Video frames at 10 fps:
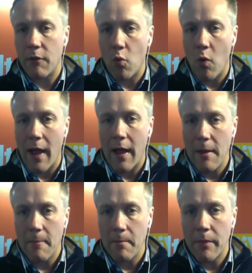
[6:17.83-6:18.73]

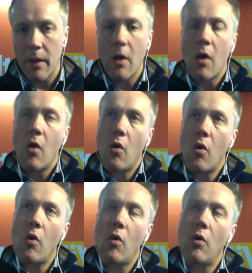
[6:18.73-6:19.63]
away,
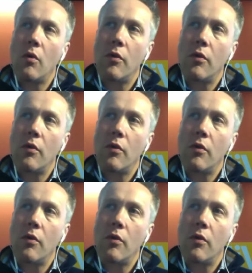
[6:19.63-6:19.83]
or